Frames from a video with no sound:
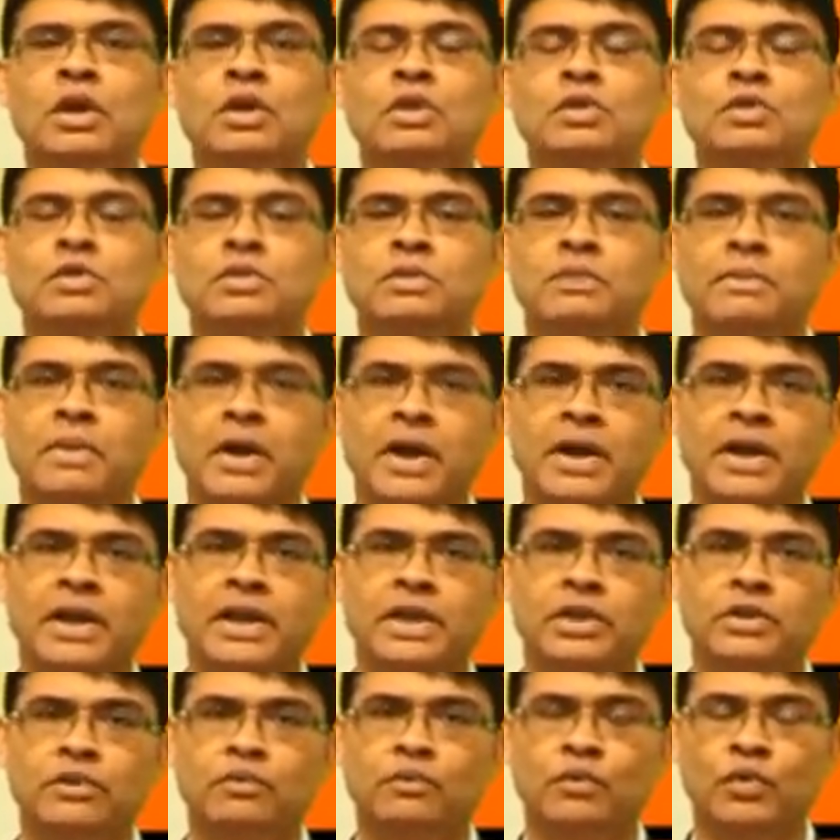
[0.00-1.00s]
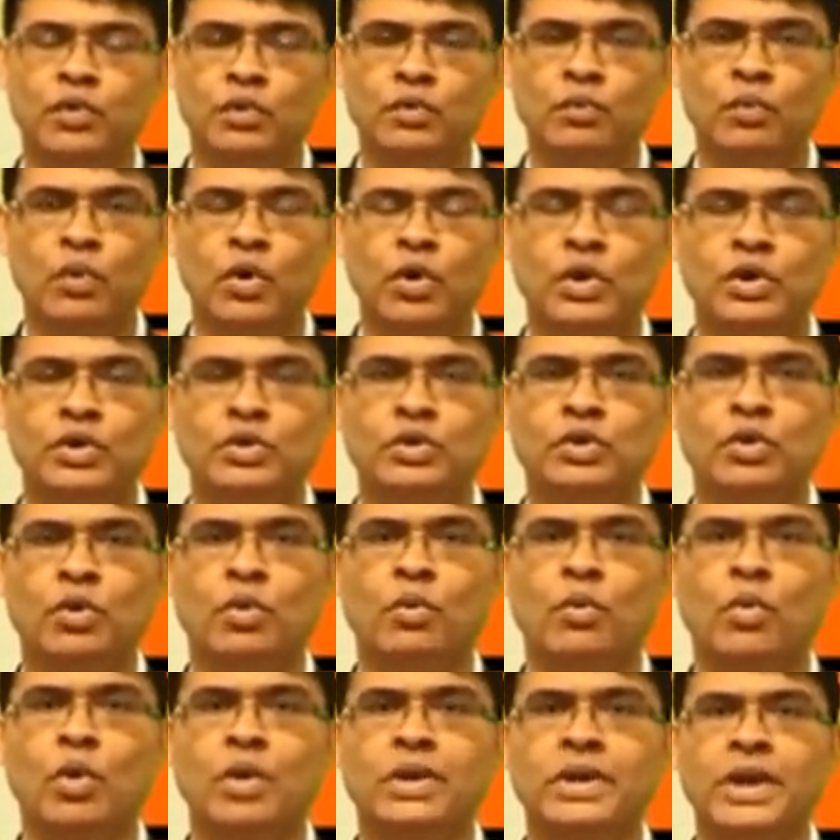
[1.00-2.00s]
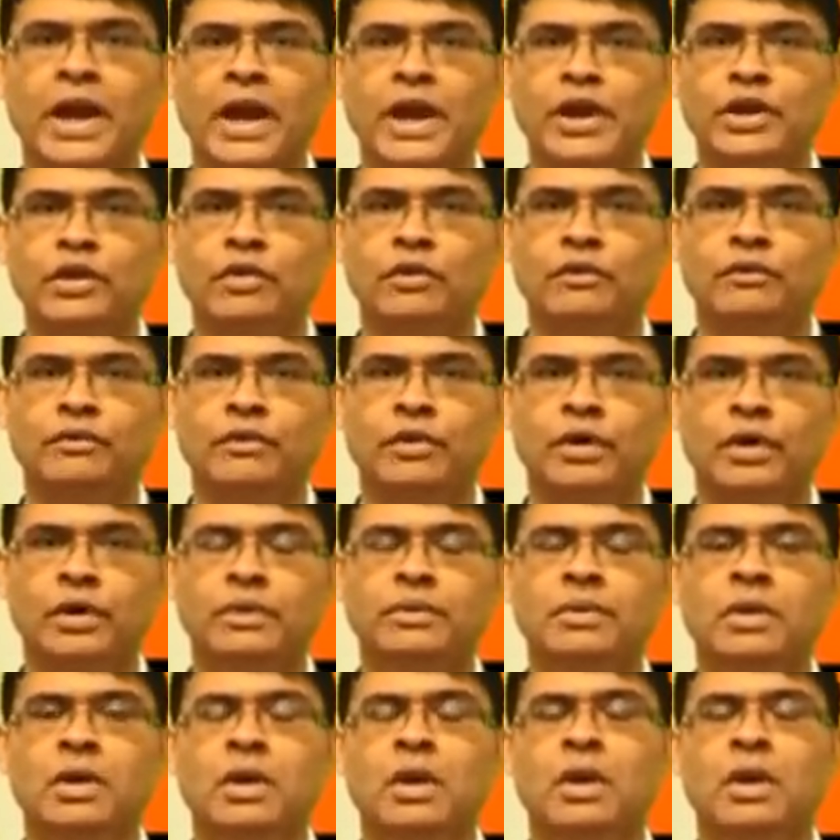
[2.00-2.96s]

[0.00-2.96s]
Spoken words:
So the market would want to know what kind of